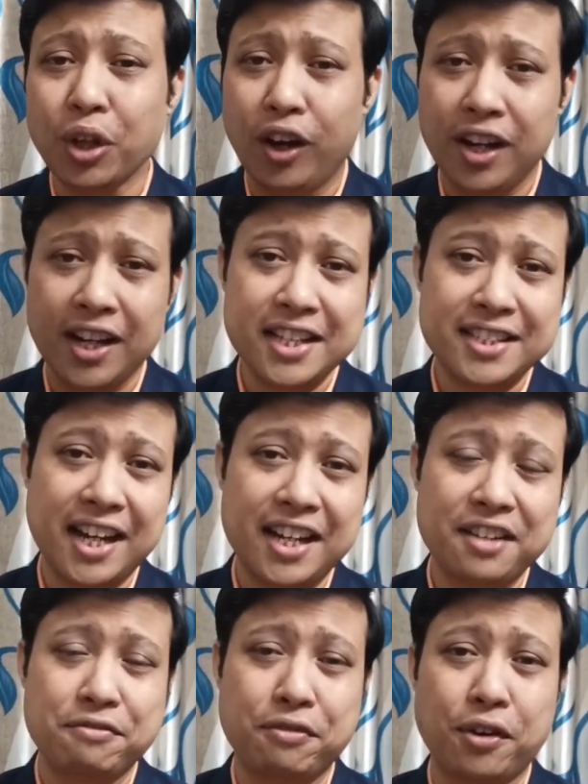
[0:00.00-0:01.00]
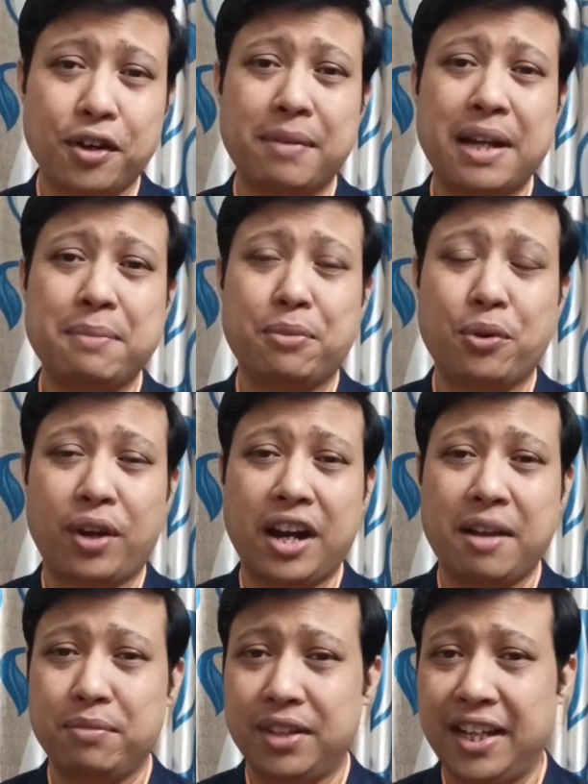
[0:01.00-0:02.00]
already signed up for my
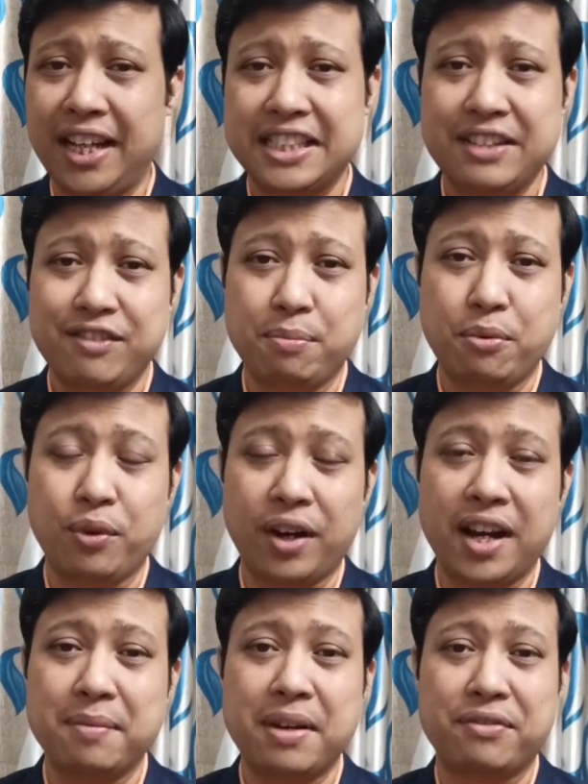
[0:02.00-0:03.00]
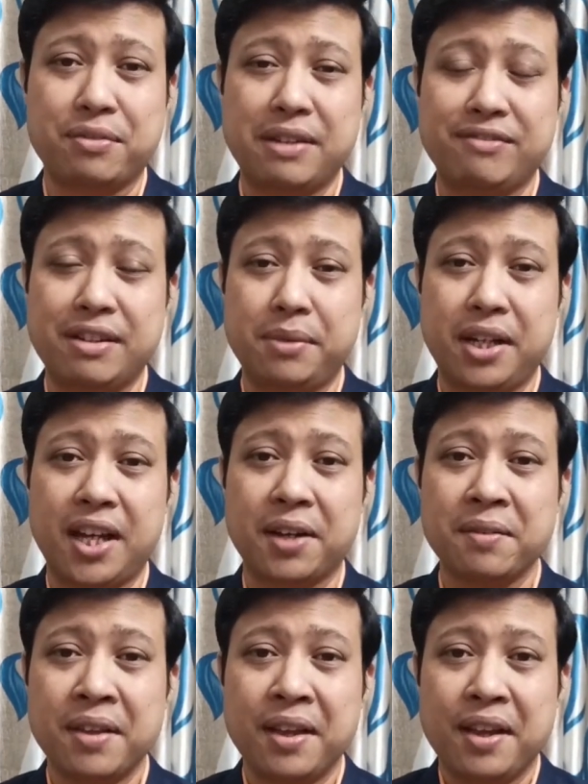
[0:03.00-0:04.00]
program, the next level program, after my
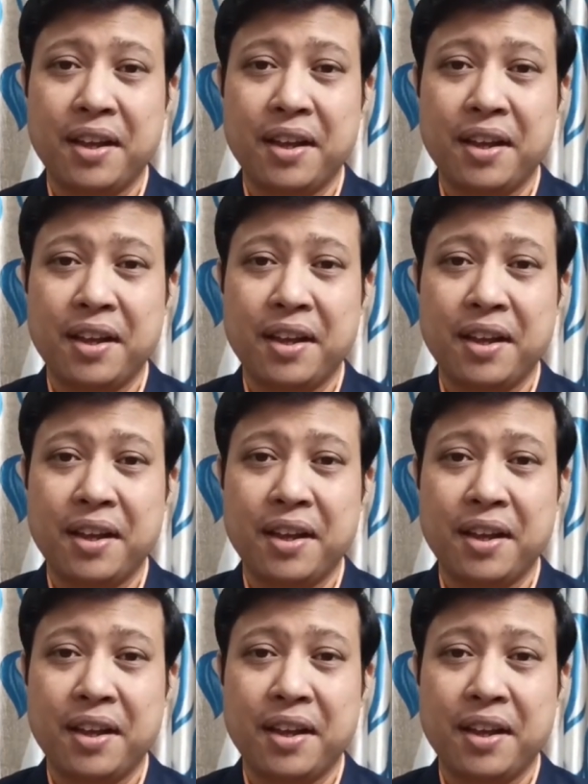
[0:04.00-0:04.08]
webinar.